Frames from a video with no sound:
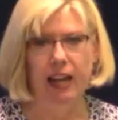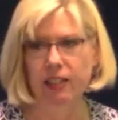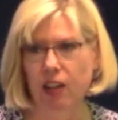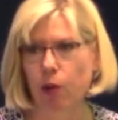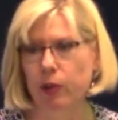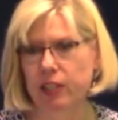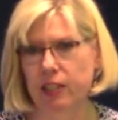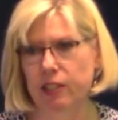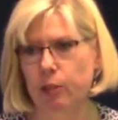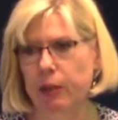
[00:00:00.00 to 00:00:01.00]
it's
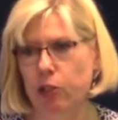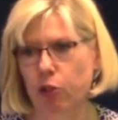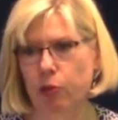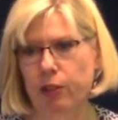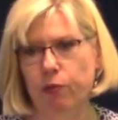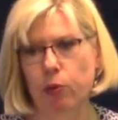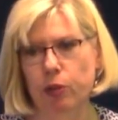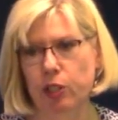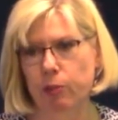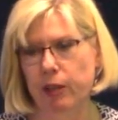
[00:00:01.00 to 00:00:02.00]
always a special treat for
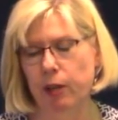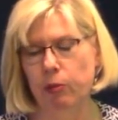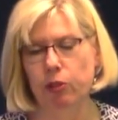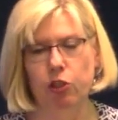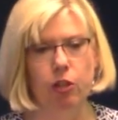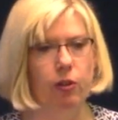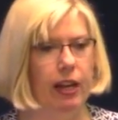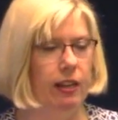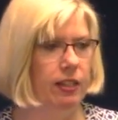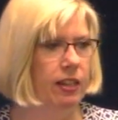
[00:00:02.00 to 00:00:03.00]
us to be able to
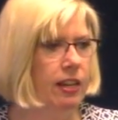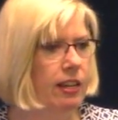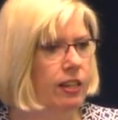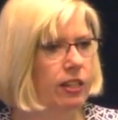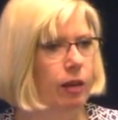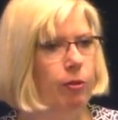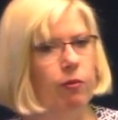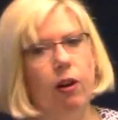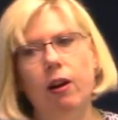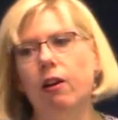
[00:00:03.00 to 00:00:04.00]
showcase some
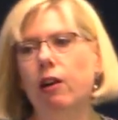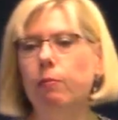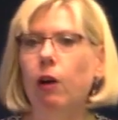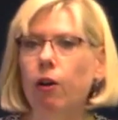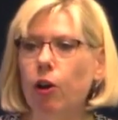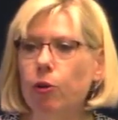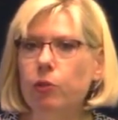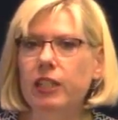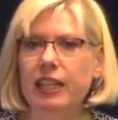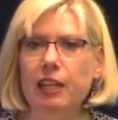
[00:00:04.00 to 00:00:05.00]
of our, um, our
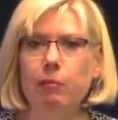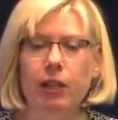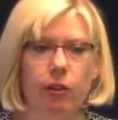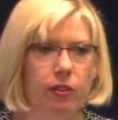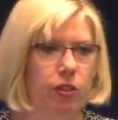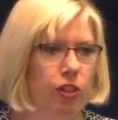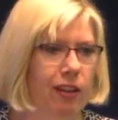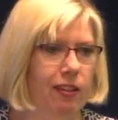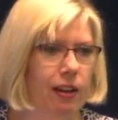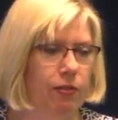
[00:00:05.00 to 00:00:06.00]
own team here at the
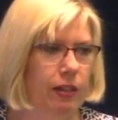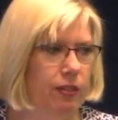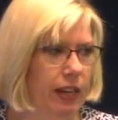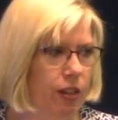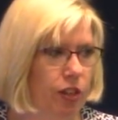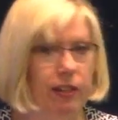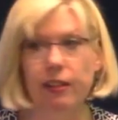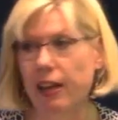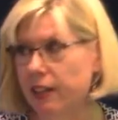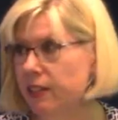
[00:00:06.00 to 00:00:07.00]
John Locke Foundation,
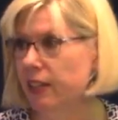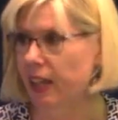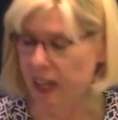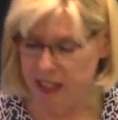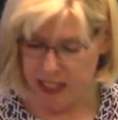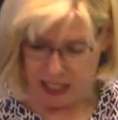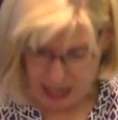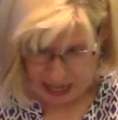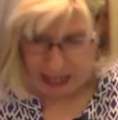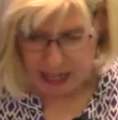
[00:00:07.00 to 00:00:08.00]
and that is the case
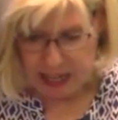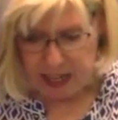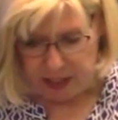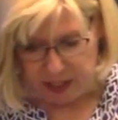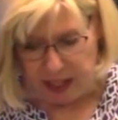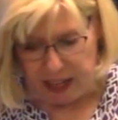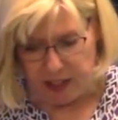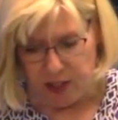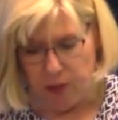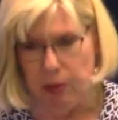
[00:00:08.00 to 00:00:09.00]
today.
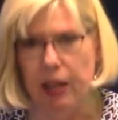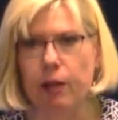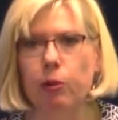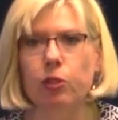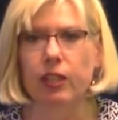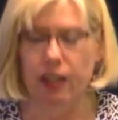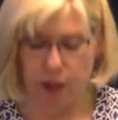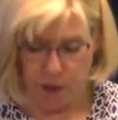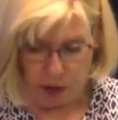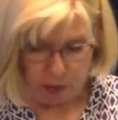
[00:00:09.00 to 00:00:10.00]
Delighted to be able to
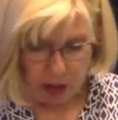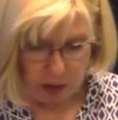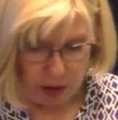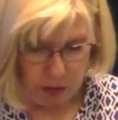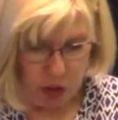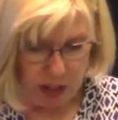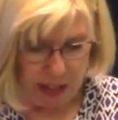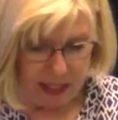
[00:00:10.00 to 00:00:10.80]
hear from our own Jon